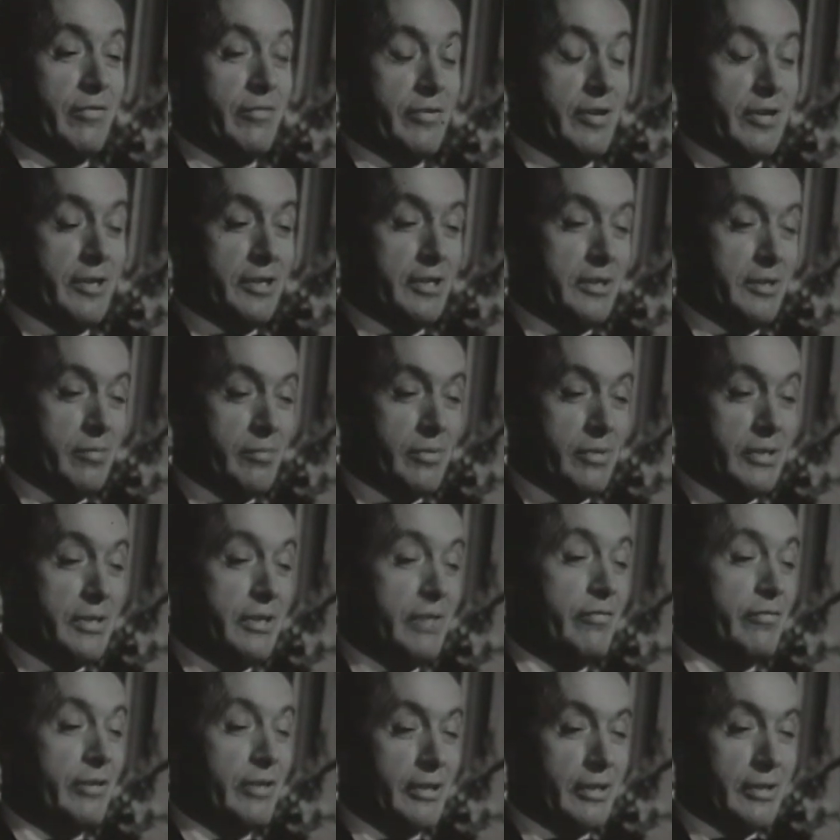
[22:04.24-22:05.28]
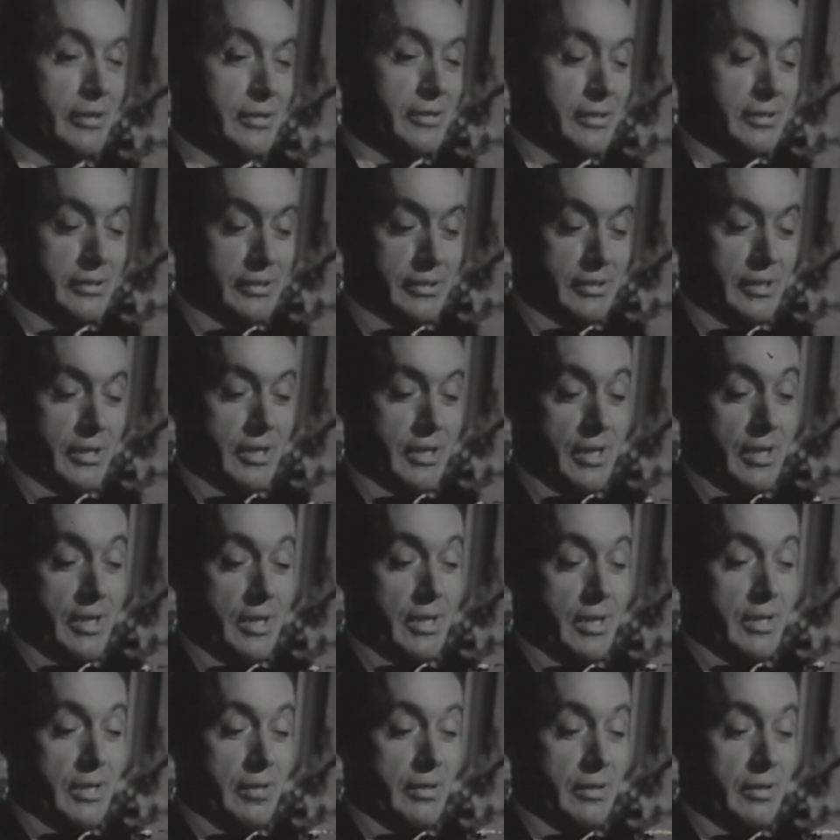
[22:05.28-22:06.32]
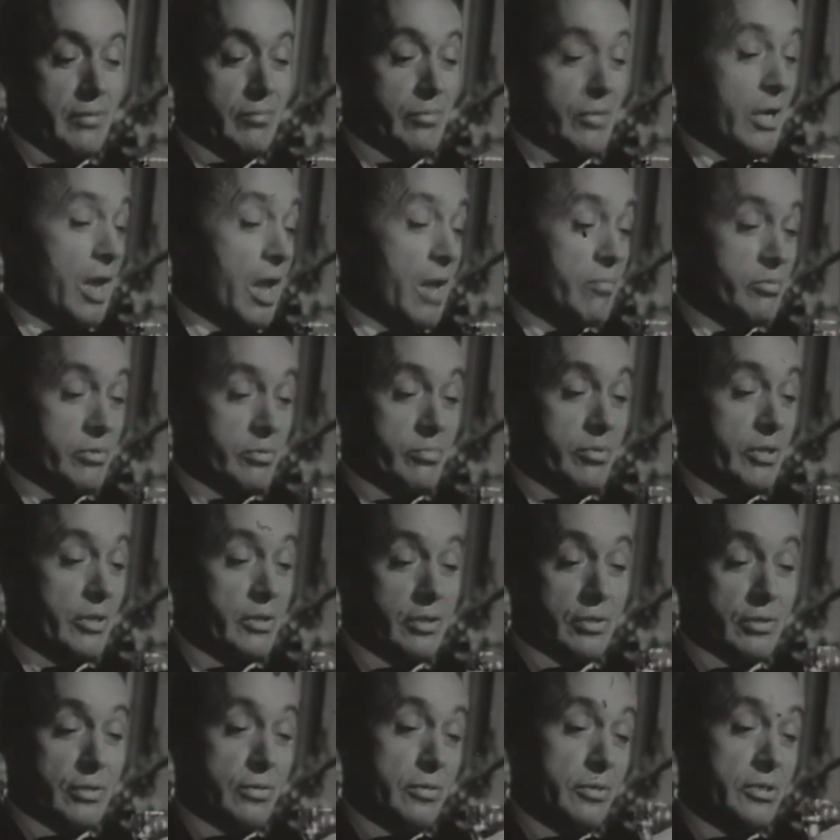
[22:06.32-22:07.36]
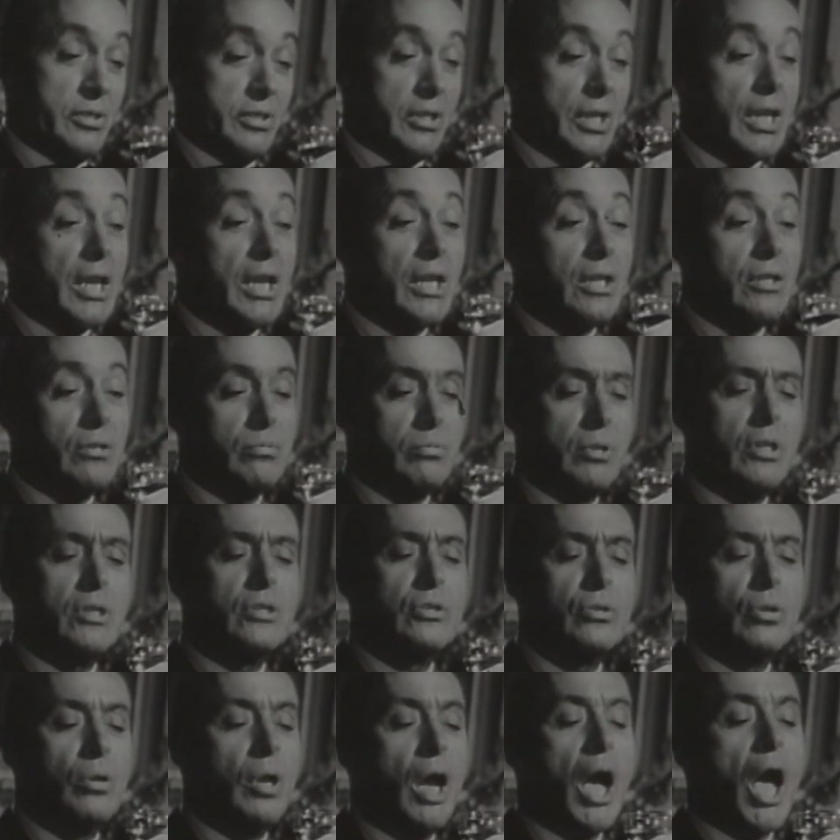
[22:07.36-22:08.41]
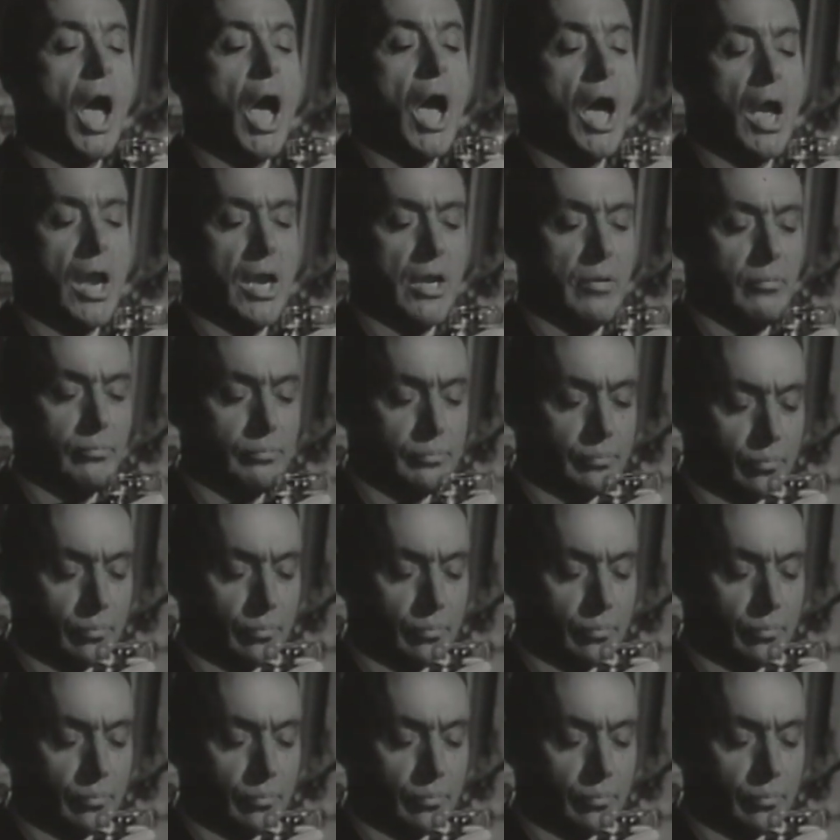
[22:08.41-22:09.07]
I found it a bit difficult. Perhaps because the stakes were so high.